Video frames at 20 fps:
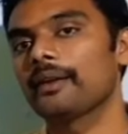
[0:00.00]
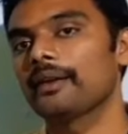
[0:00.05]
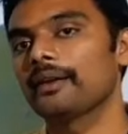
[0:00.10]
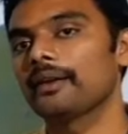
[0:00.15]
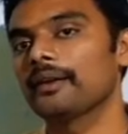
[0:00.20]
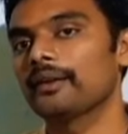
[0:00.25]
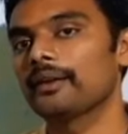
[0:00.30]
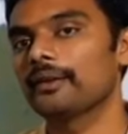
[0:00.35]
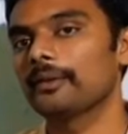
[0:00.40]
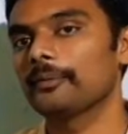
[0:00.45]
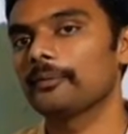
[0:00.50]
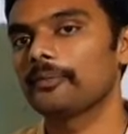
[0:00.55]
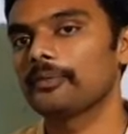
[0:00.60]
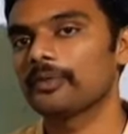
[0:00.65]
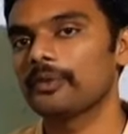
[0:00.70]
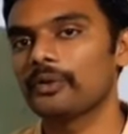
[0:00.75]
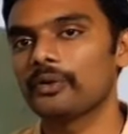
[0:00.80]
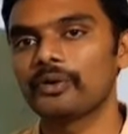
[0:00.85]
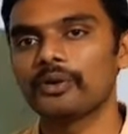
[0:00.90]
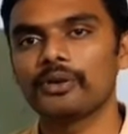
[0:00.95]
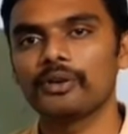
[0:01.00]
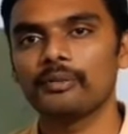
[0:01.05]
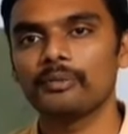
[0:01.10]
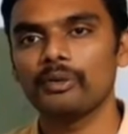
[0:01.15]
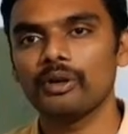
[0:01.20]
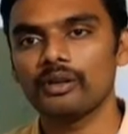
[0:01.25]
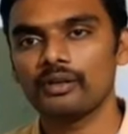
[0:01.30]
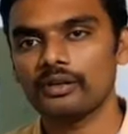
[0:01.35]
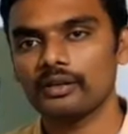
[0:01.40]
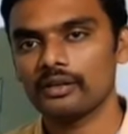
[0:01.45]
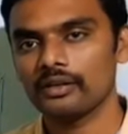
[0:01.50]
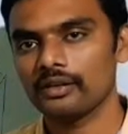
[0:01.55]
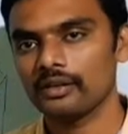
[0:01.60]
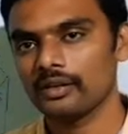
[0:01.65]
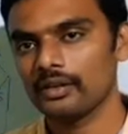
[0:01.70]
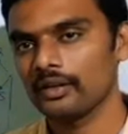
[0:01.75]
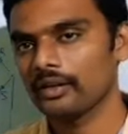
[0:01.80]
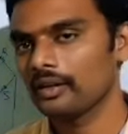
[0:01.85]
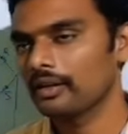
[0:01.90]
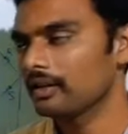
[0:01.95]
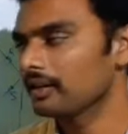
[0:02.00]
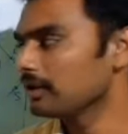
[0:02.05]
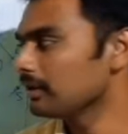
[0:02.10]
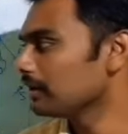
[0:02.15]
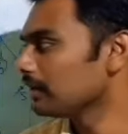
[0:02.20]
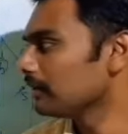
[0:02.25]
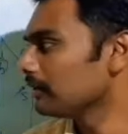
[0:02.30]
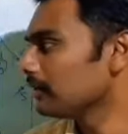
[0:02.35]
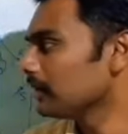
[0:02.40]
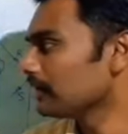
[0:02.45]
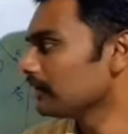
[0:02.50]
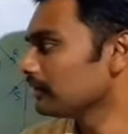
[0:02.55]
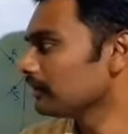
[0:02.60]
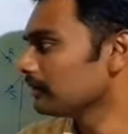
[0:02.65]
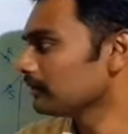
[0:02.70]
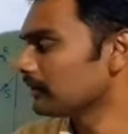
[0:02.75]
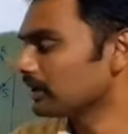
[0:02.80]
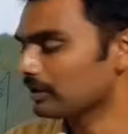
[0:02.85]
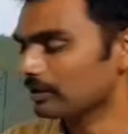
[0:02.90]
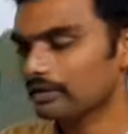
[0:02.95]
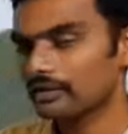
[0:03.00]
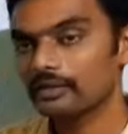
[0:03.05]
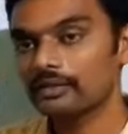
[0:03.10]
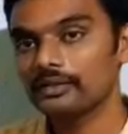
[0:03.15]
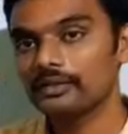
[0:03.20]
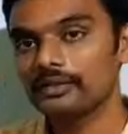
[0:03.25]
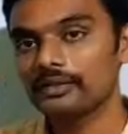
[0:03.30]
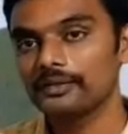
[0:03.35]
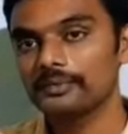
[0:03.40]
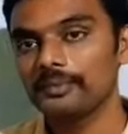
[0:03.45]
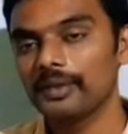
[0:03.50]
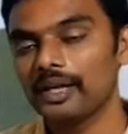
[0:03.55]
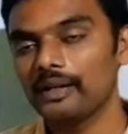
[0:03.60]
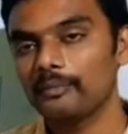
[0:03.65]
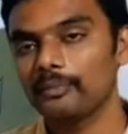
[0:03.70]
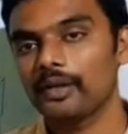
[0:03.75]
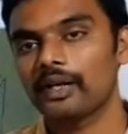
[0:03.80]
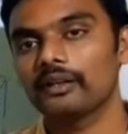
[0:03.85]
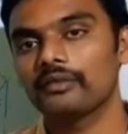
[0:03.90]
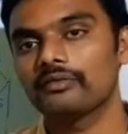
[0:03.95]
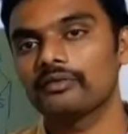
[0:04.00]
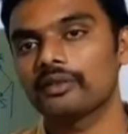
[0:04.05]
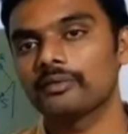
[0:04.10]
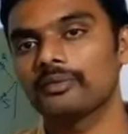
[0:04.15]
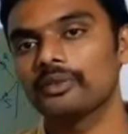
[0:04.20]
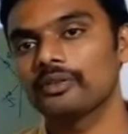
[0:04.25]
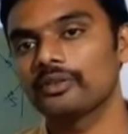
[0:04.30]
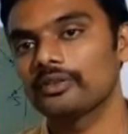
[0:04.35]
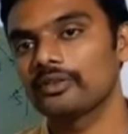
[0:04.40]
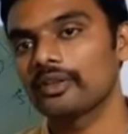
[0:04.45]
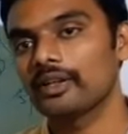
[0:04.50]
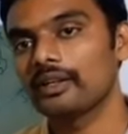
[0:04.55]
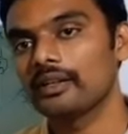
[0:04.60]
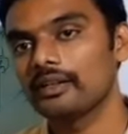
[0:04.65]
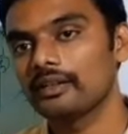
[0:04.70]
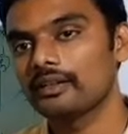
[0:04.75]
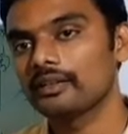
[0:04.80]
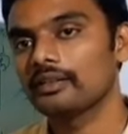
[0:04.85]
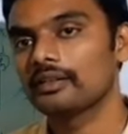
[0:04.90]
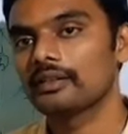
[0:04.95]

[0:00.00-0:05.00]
don't need to bother one, but the main part from your side,